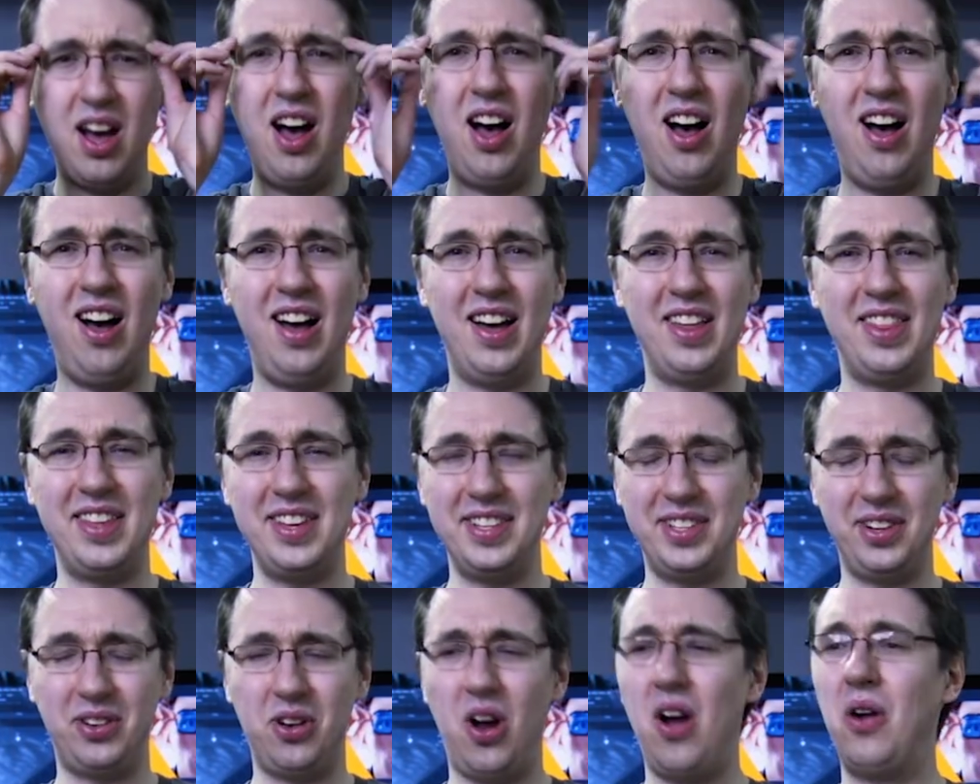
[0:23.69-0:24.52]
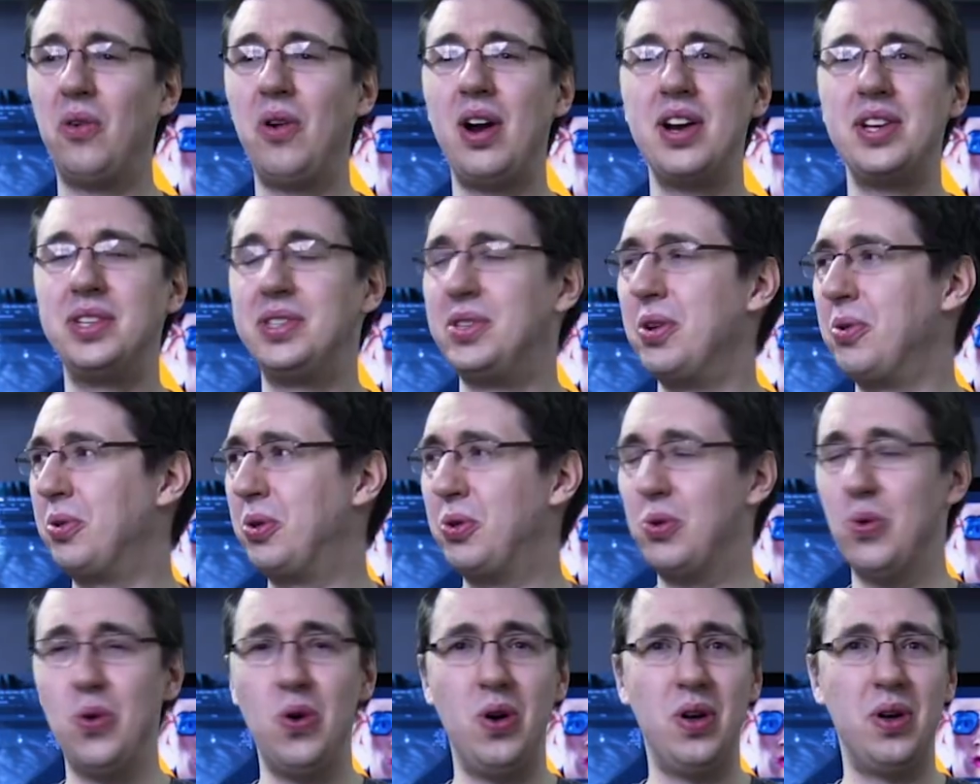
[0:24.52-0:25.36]
Aw, these are already so
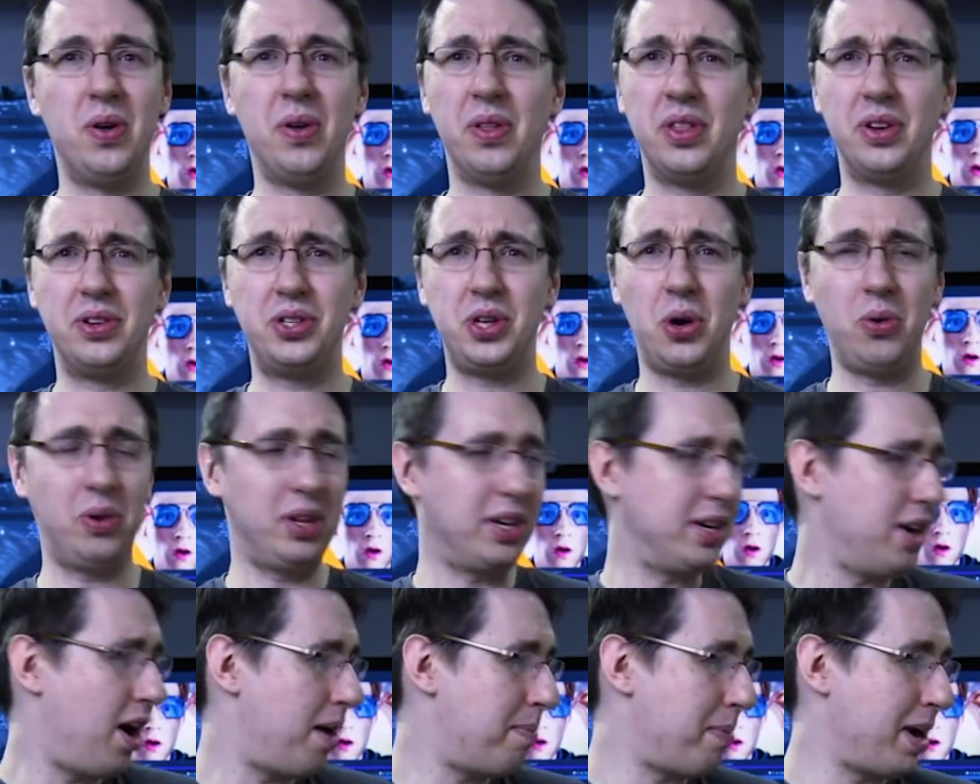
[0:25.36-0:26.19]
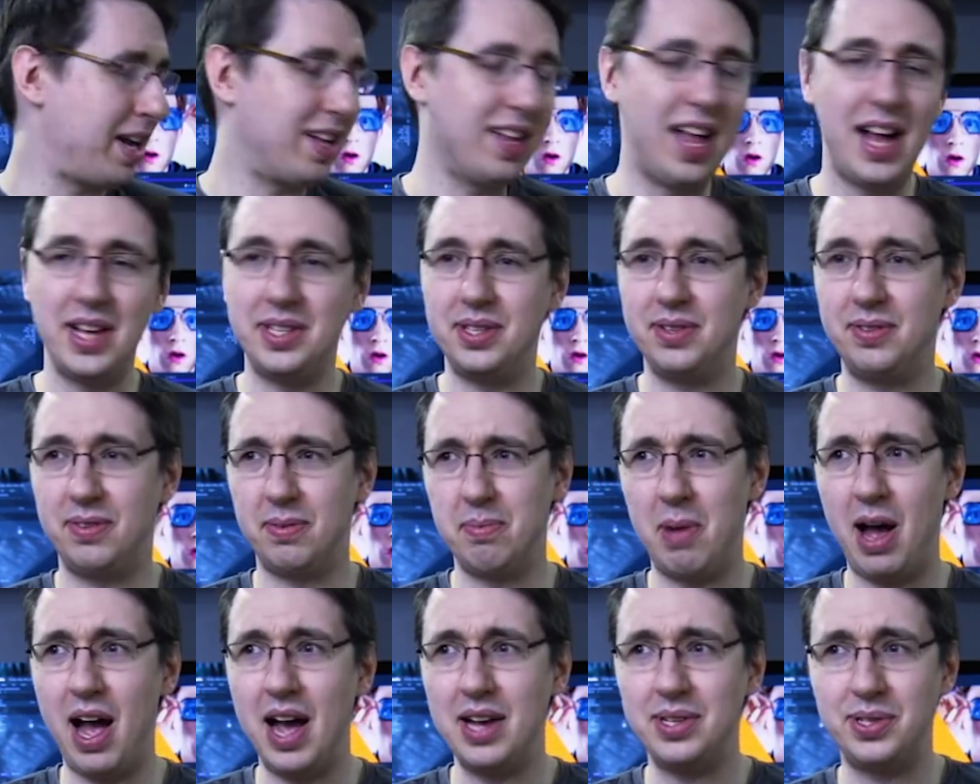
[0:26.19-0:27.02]
cool. They're totally not my glasses
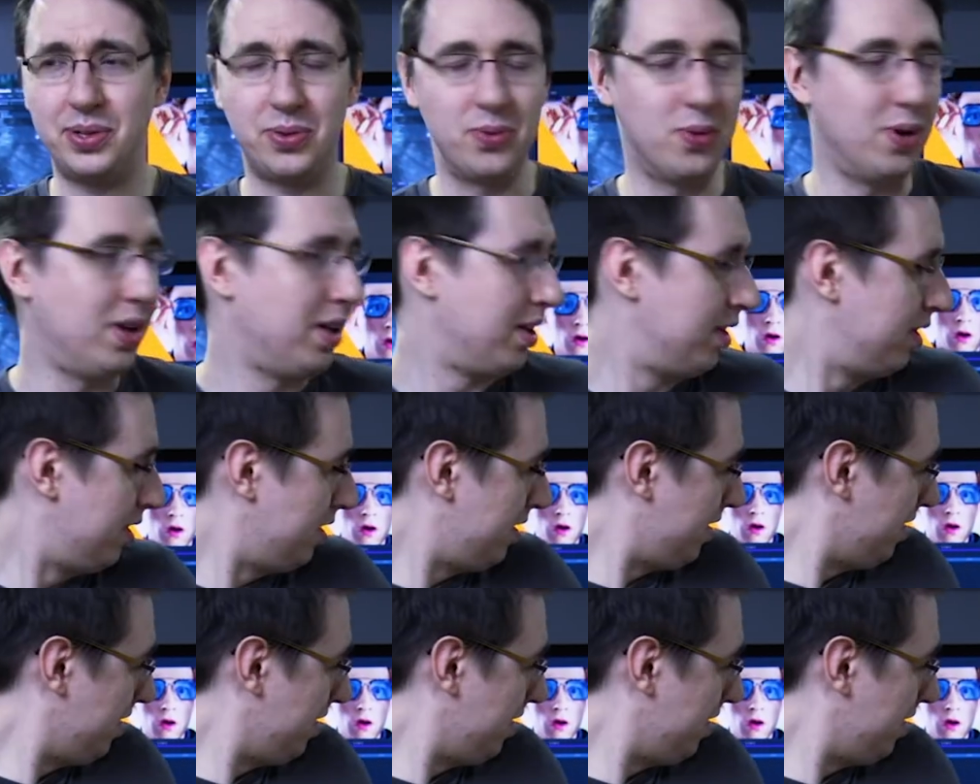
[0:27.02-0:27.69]
from high school.